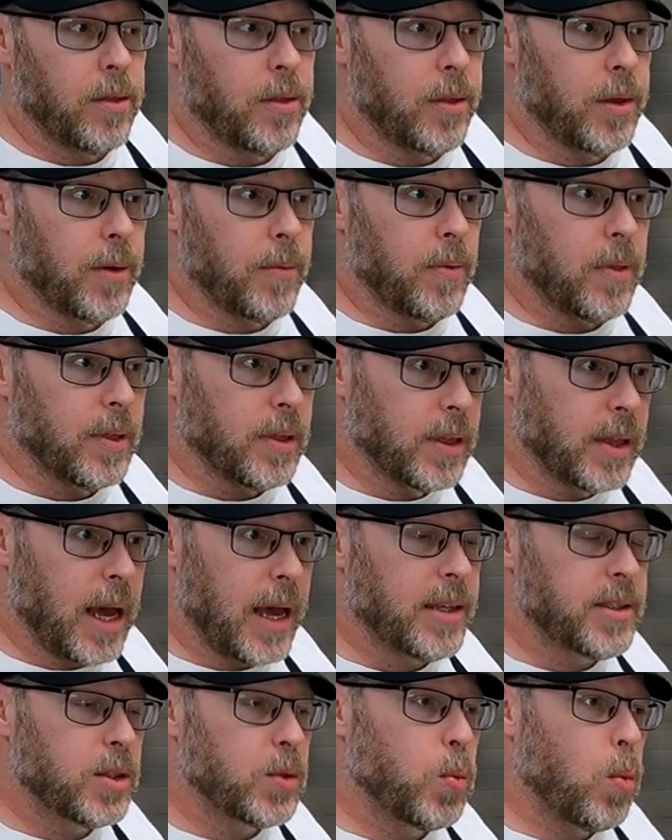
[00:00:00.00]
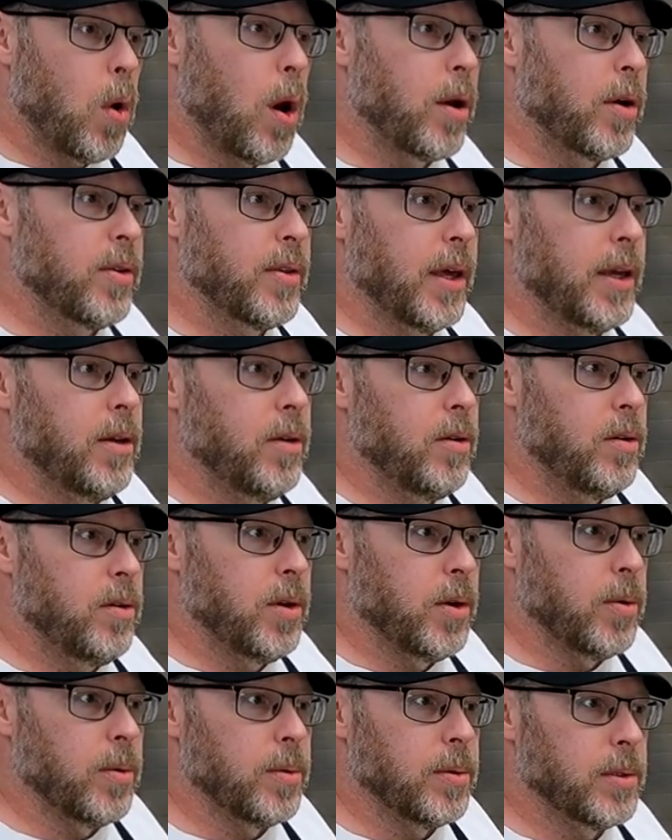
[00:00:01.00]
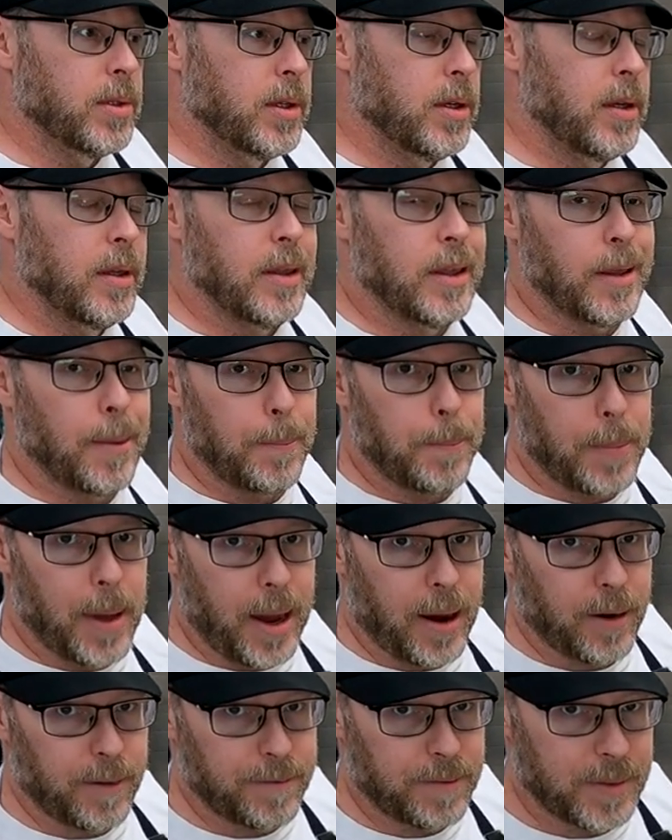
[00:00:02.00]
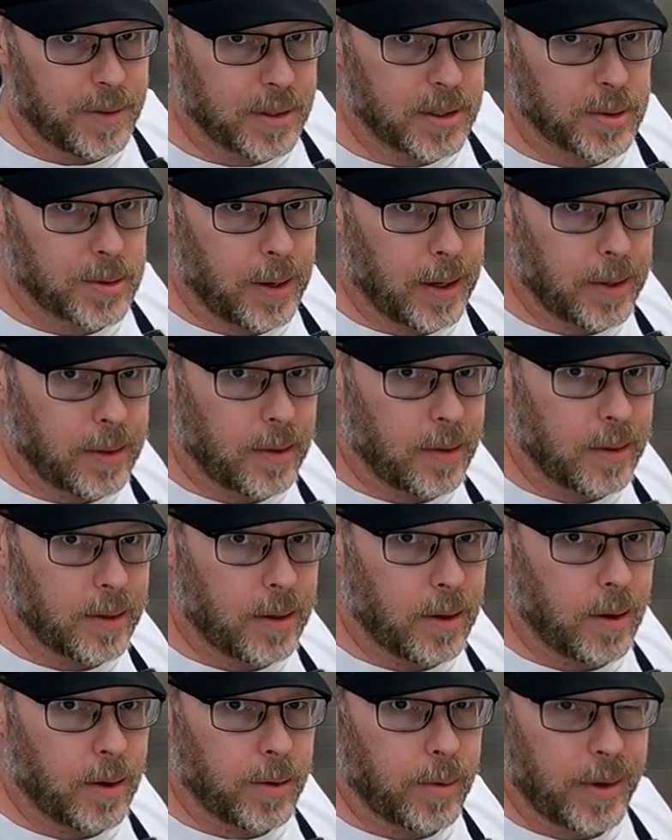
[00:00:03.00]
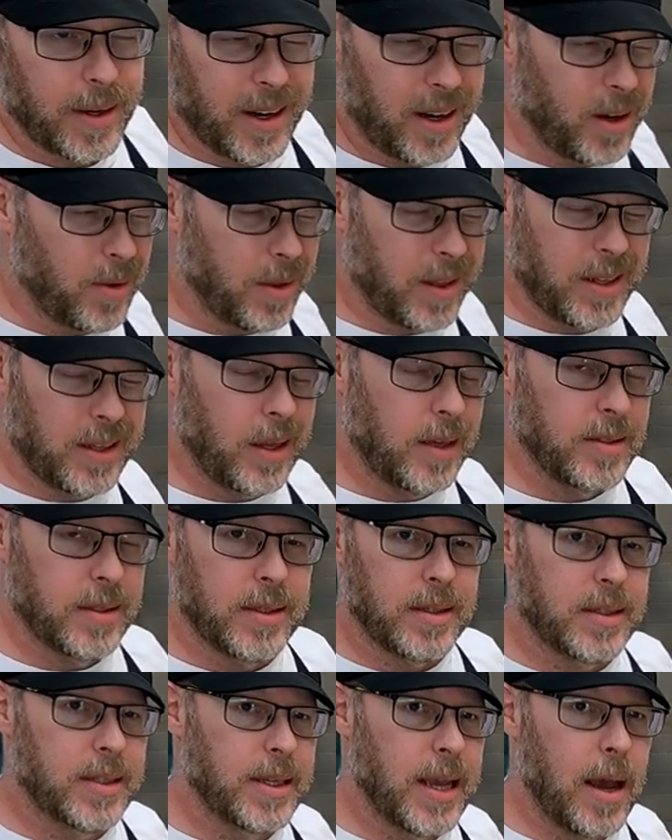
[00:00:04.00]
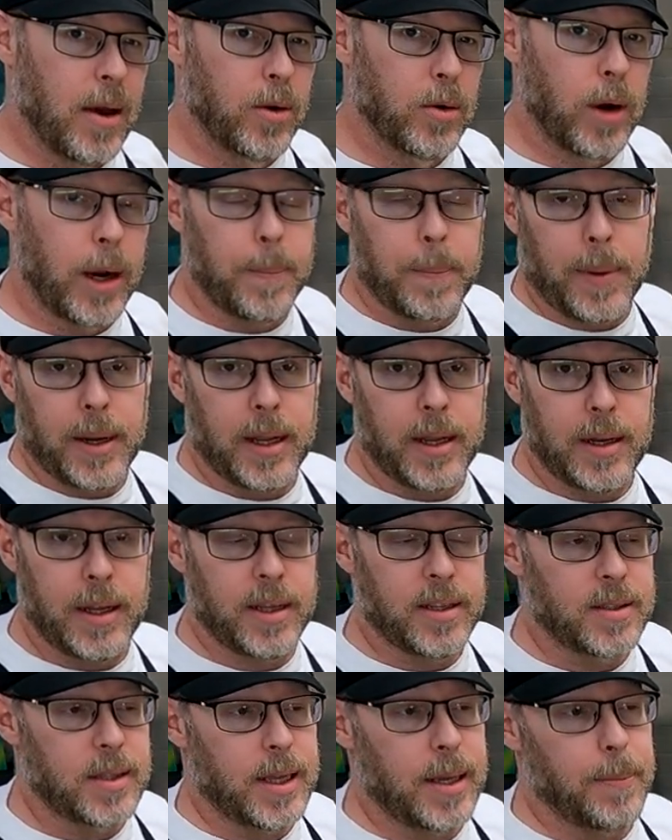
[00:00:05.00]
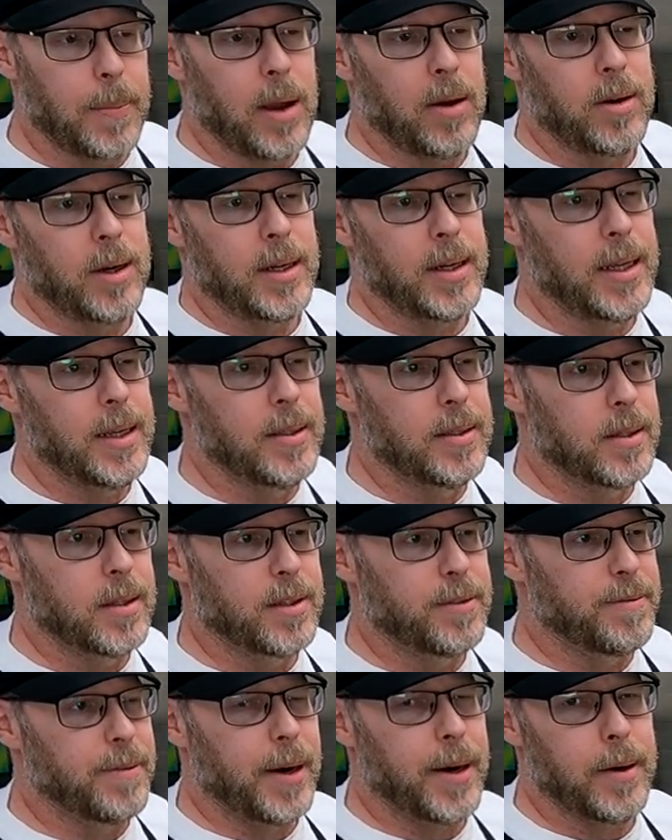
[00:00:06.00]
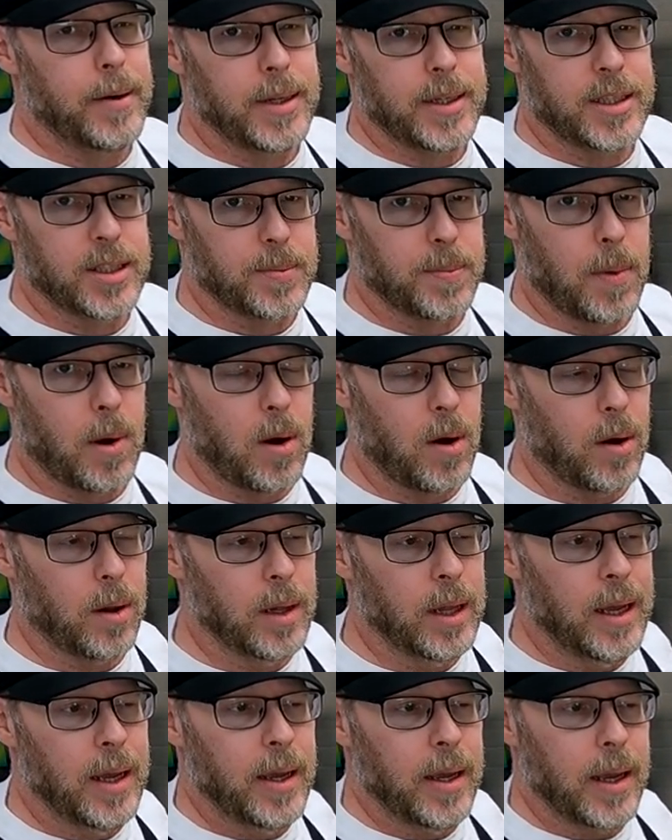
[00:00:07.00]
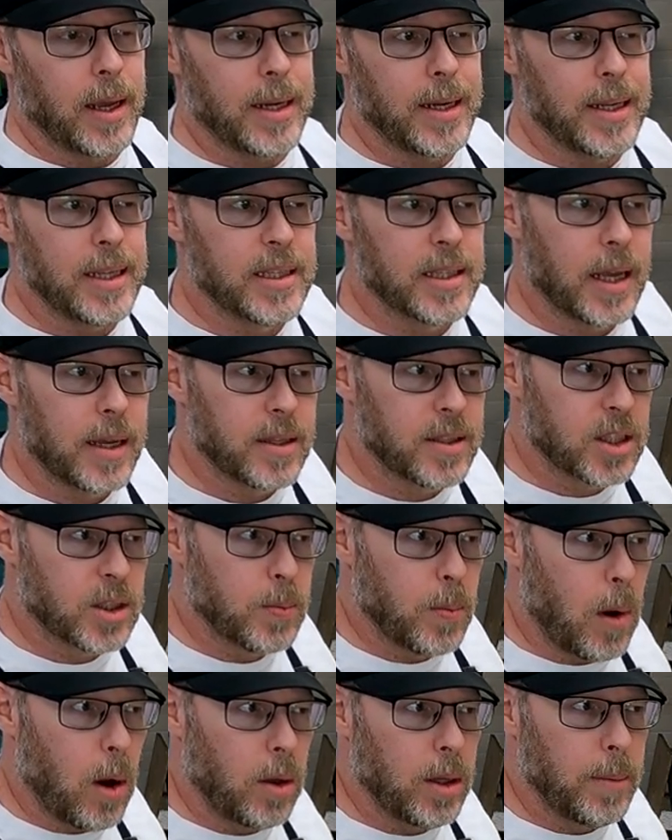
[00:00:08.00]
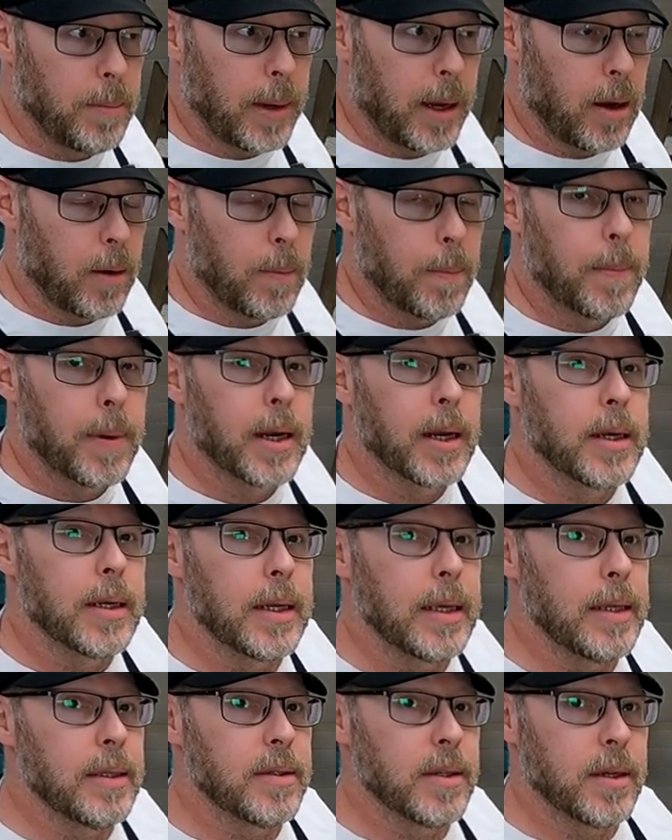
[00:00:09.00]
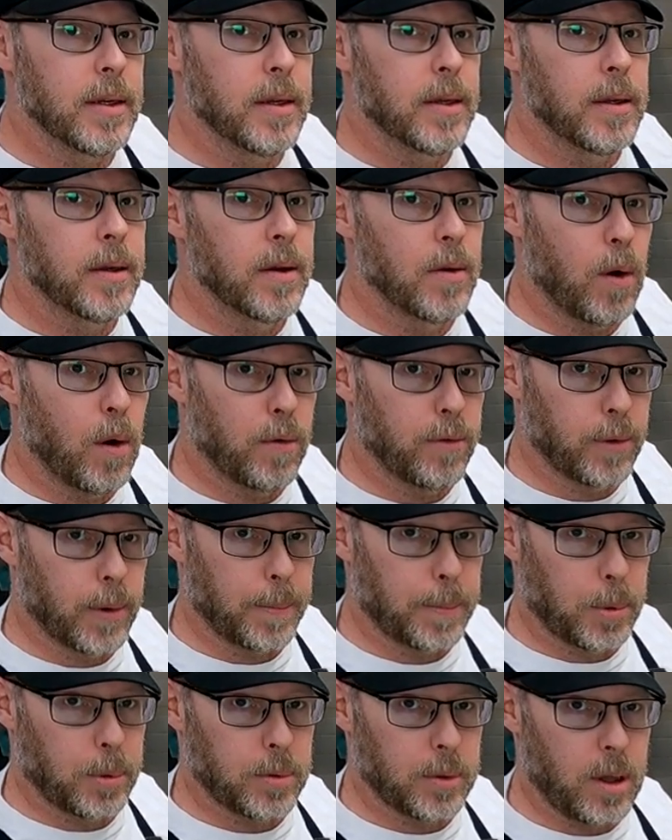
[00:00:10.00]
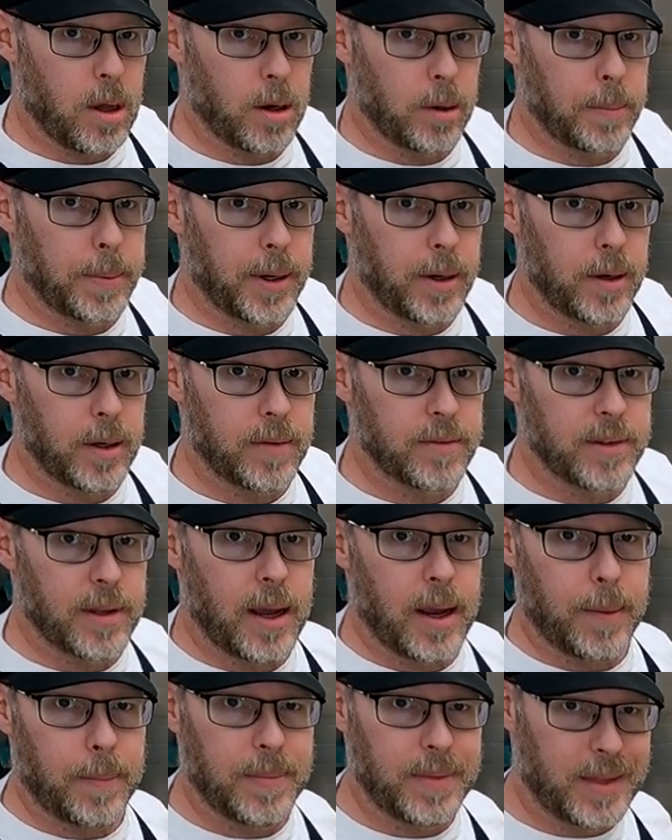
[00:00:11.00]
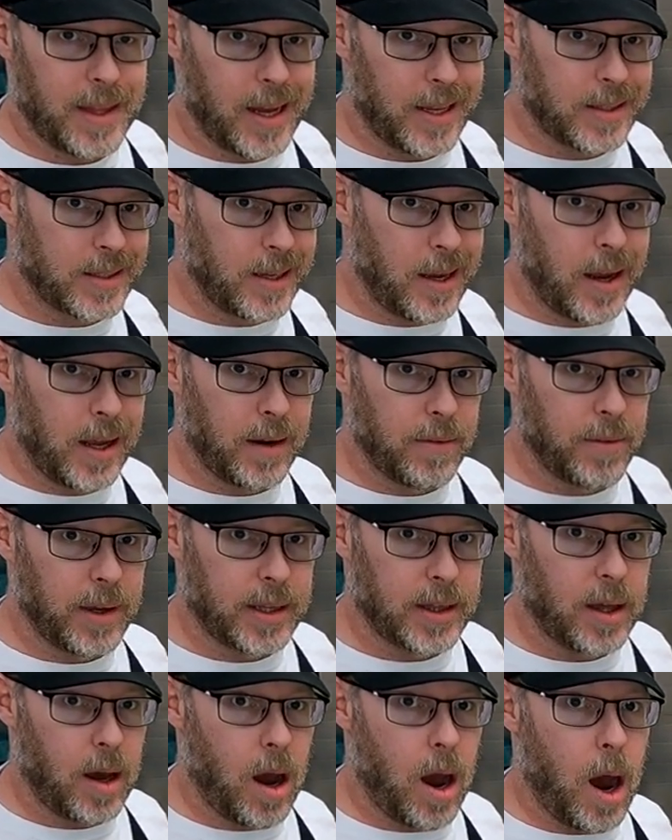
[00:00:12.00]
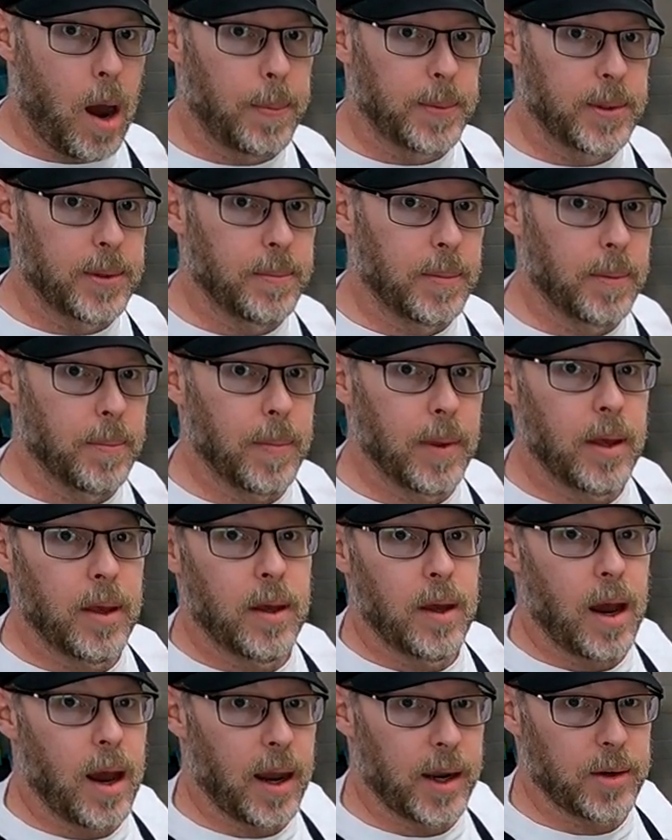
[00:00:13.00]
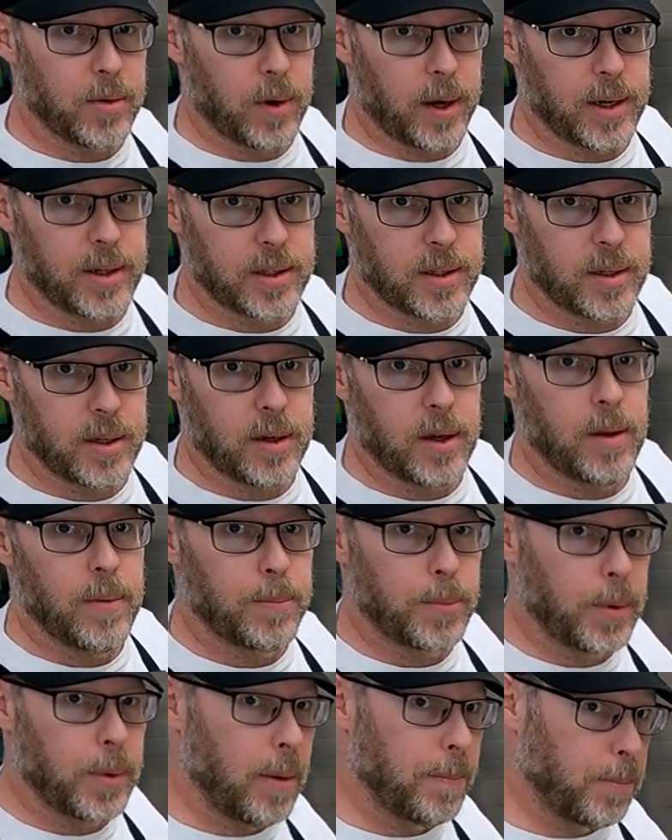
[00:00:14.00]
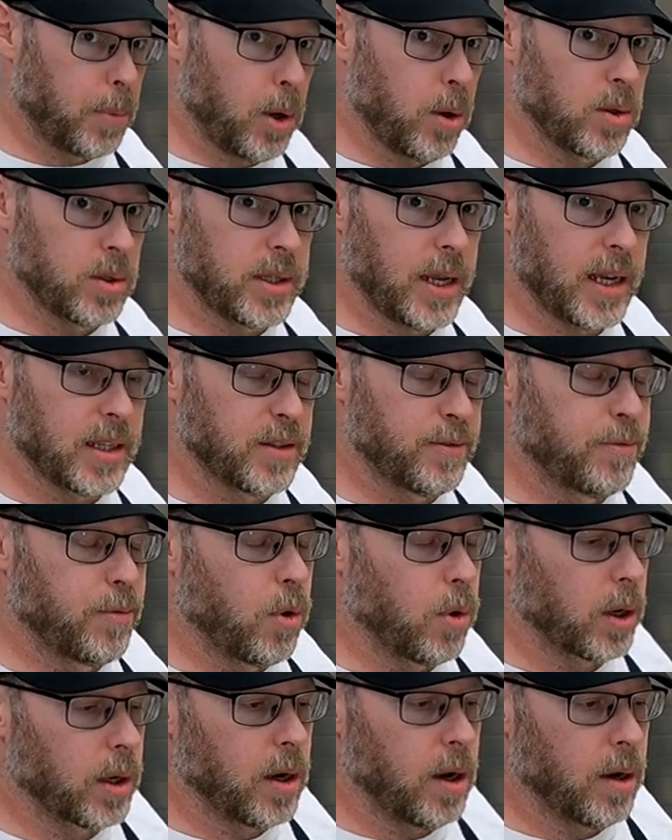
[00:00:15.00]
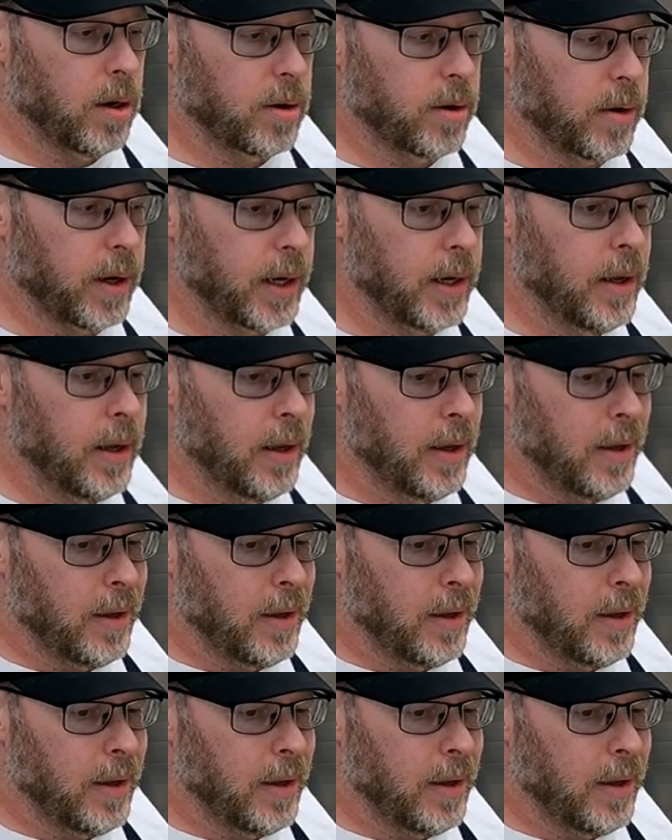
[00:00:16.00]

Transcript: The less water that you use, the better for the strength of the concrete. I know that doesn't sound right, but it is. The amount it needs is very small. It needs that small amount, but it needs it over a prolonged period of time. That's kind of like the optimum hydration process for concrete.